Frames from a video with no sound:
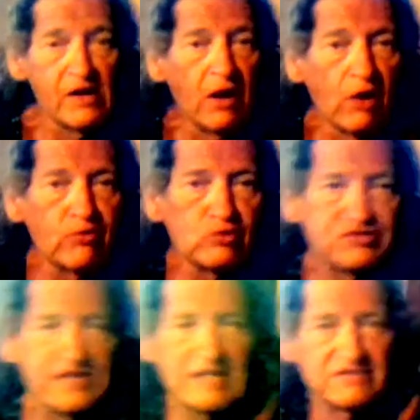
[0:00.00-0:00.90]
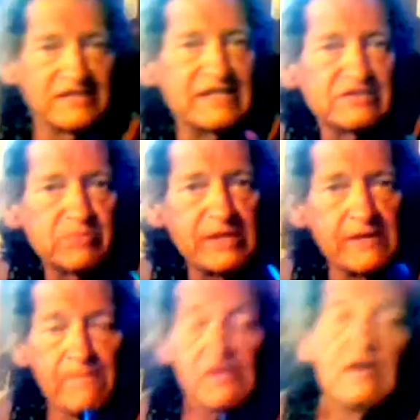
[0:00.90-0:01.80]
all those things, ESP,
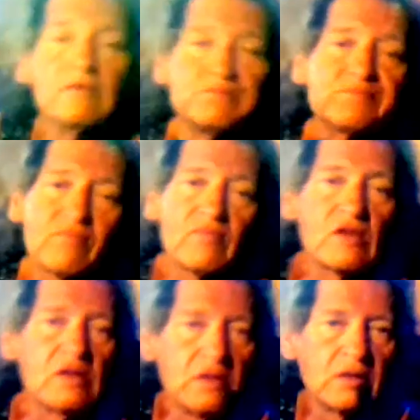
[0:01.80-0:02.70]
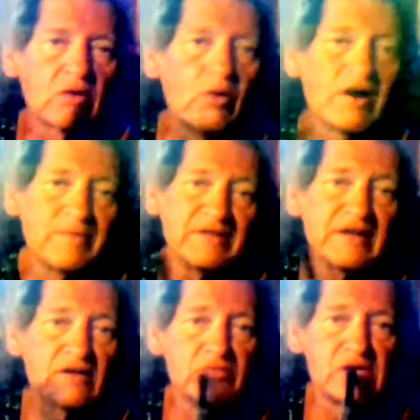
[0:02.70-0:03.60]
quantum
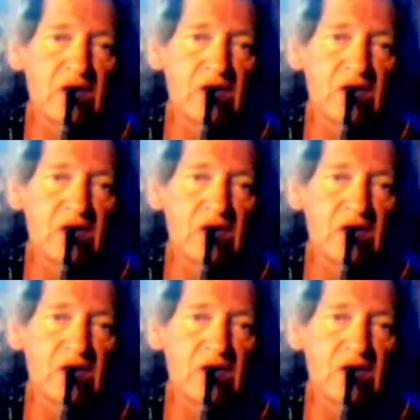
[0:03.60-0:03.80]
entanglement,